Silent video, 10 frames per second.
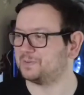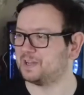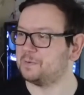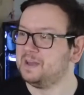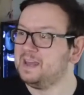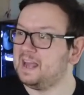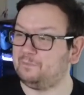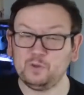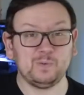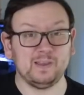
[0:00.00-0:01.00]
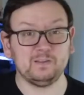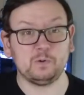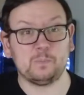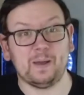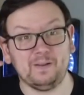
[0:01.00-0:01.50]
So if you think you
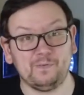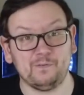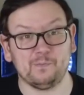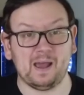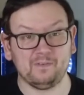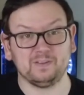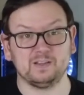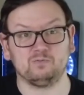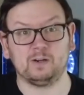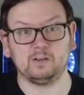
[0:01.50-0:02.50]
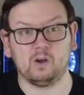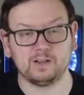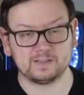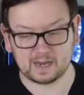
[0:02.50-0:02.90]
could benefit from having this ring light